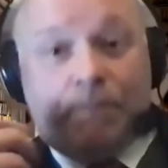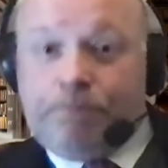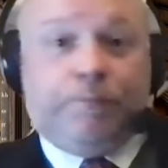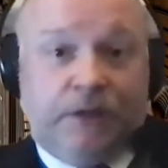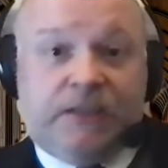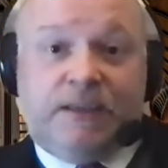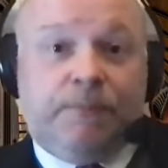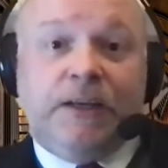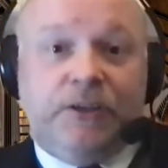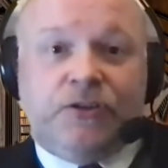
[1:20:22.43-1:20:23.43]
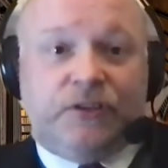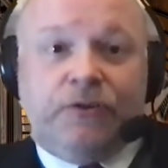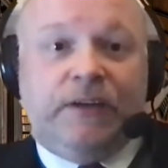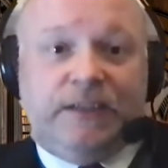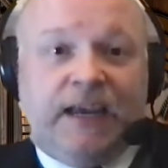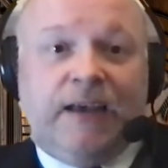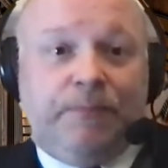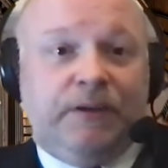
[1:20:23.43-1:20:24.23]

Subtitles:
But it's simply just going to happen.